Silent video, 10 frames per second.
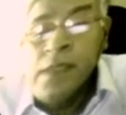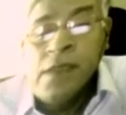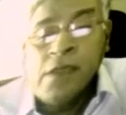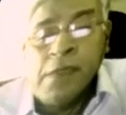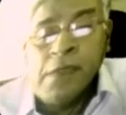You
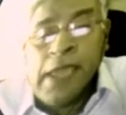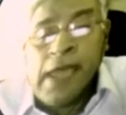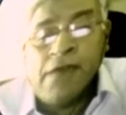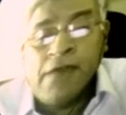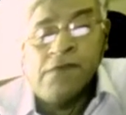may have
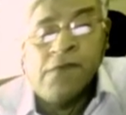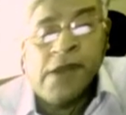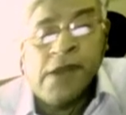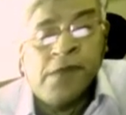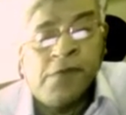one or
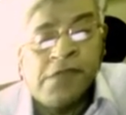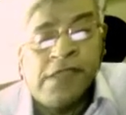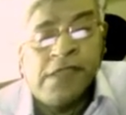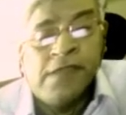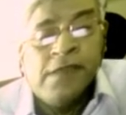more
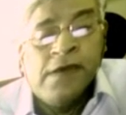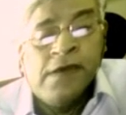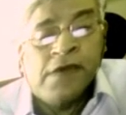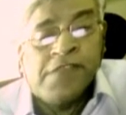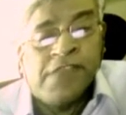of these